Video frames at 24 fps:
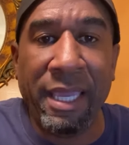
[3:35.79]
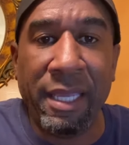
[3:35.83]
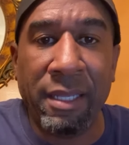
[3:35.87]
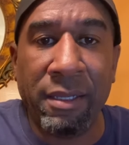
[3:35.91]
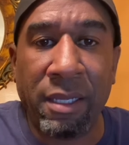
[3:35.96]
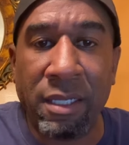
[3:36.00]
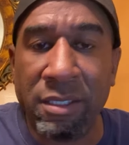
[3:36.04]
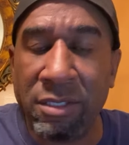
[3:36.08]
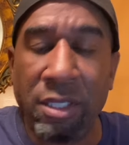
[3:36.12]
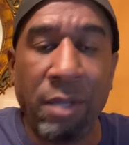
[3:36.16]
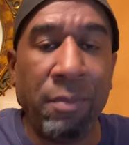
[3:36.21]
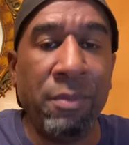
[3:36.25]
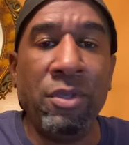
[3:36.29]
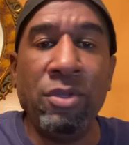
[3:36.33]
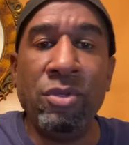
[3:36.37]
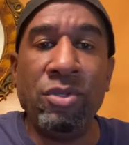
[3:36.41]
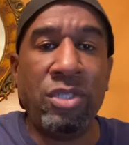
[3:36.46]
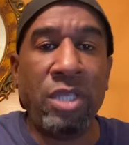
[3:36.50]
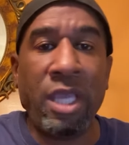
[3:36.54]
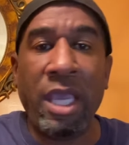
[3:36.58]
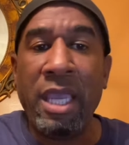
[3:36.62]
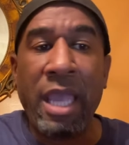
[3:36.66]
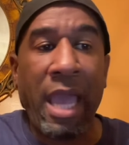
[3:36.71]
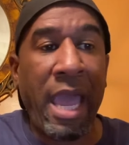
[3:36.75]
Because some of you
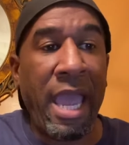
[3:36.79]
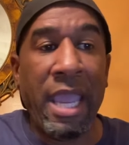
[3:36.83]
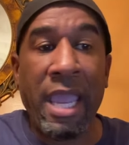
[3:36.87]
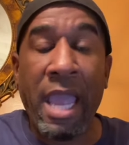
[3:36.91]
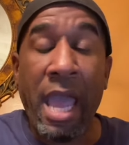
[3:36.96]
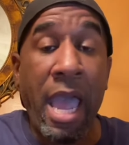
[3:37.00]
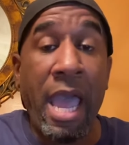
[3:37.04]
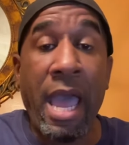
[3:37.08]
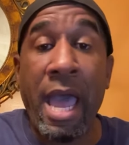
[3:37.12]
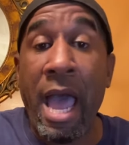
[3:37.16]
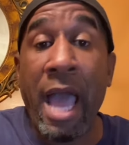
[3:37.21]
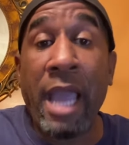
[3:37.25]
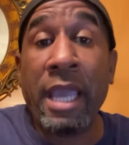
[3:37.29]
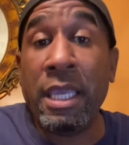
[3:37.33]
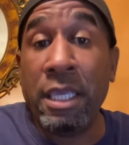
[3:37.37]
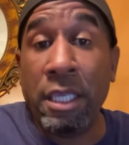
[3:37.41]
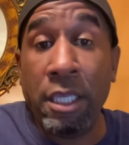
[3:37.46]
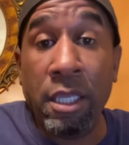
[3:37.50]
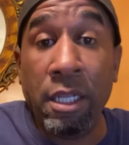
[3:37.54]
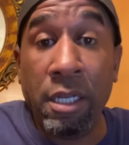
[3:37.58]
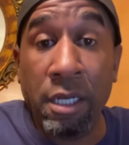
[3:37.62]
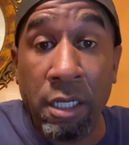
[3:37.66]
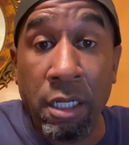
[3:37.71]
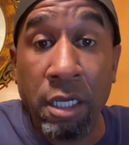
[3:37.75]
say, hey, I can get
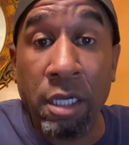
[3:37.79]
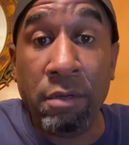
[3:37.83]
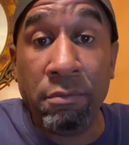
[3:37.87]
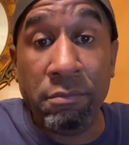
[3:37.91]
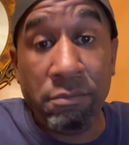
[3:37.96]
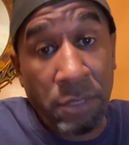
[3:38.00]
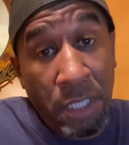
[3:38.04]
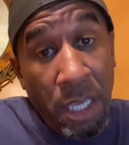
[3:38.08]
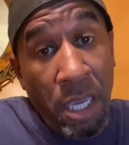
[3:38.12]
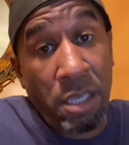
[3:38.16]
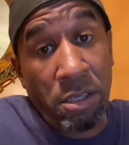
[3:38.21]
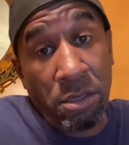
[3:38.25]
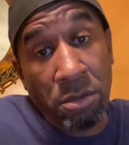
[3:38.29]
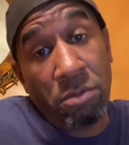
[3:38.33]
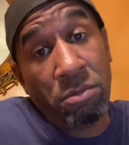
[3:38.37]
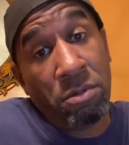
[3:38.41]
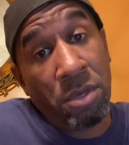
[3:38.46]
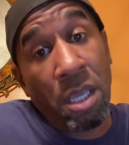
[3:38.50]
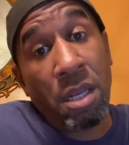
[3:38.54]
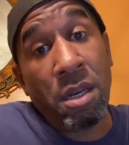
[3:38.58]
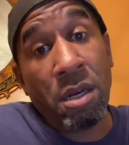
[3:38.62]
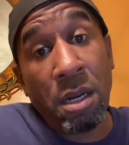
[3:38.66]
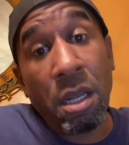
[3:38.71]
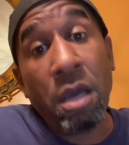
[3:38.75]
it up. Yeah, you get
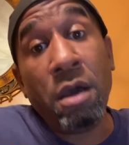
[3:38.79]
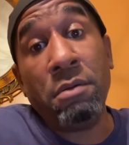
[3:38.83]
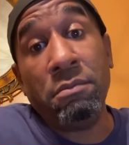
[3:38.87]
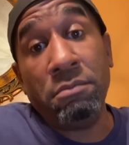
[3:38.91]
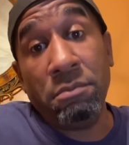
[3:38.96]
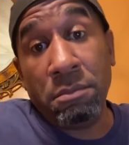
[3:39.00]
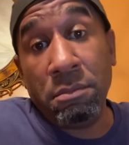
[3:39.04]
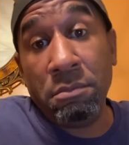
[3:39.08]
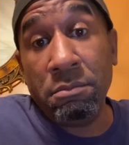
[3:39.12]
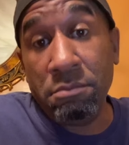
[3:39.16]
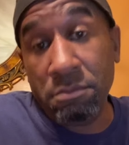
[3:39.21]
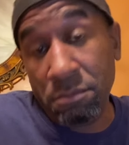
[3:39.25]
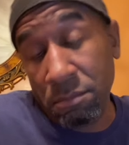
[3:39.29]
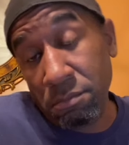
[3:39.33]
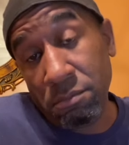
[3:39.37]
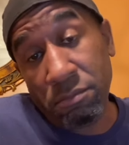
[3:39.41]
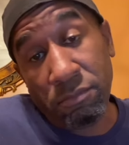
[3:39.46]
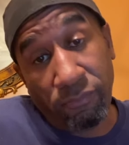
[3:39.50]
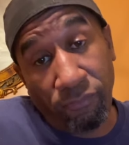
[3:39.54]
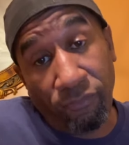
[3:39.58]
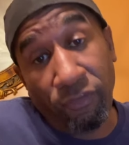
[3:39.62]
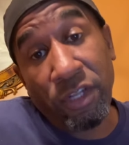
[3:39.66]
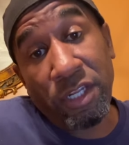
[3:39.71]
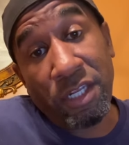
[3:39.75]
it up.
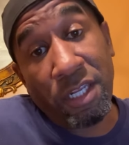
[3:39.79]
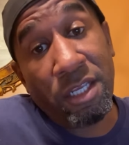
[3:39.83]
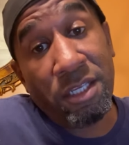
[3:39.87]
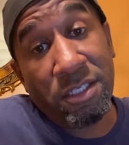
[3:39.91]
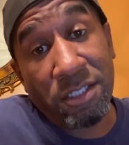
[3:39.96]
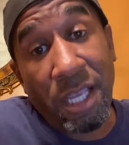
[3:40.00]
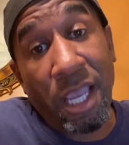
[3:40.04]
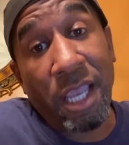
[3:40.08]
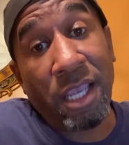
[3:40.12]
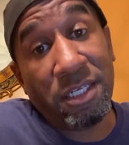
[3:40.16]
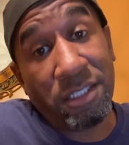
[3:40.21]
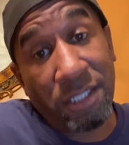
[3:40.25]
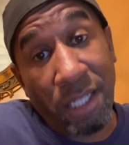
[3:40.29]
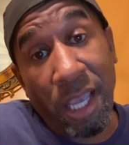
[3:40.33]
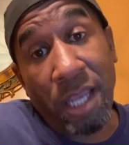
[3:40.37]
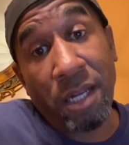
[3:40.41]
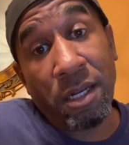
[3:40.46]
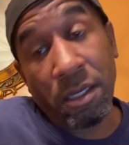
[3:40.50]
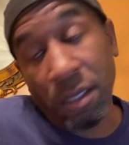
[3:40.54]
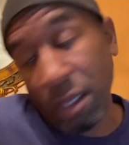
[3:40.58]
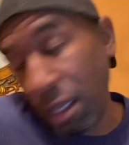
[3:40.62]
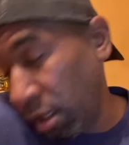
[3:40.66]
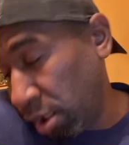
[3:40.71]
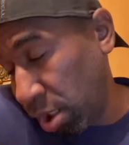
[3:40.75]
15 seconds later,
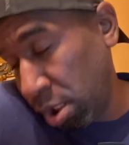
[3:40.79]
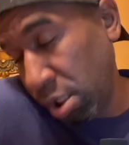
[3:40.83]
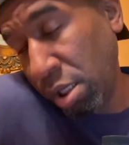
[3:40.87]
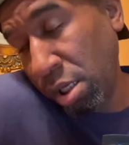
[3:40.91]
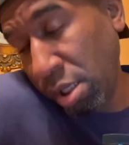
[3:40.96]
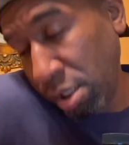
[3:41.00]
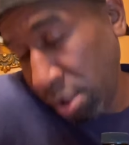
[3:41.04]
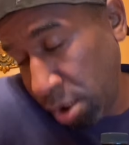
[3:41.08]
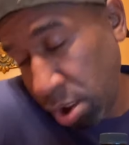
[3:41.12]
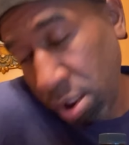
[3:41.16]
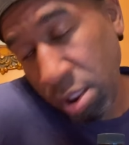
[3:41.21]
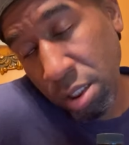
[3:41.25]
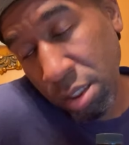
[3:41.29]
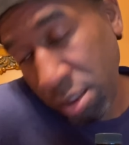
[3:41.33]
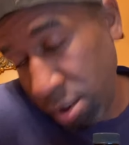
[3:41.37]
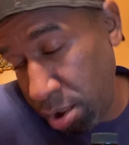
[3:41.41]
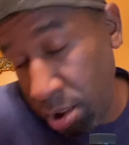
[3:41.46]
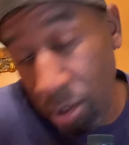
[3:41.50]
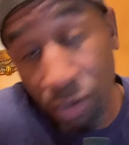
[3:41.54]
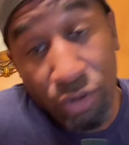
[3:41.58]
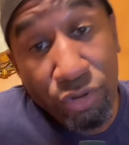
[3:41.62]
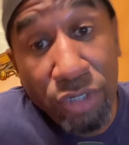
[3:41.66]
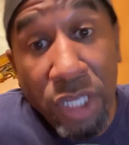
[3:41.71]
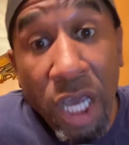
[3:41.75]
you
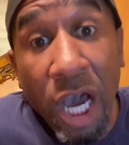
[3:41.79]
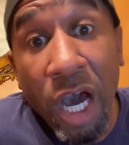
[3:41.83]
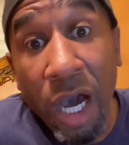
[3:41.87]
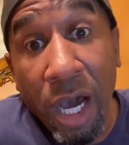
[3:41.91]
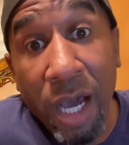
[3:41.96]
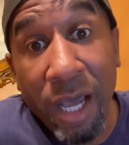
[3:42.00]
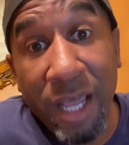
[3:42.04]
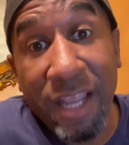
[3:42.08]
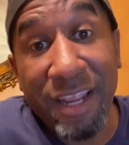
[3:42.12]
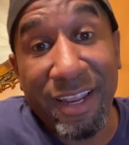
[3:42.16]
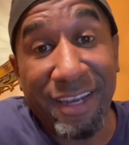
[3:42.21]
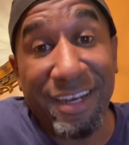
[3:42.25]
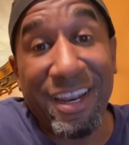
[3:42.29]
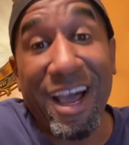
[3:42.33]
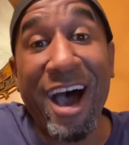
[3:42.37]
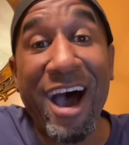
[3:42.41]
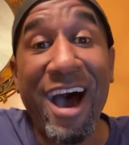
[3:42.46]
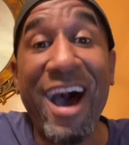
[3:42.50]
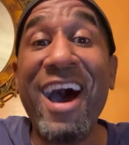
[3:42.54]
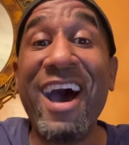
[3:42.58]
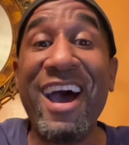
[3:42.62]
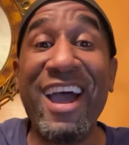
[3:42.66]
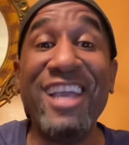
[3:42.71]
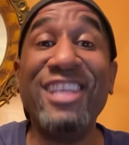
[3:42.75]
done. All
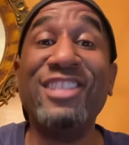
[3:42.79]
right?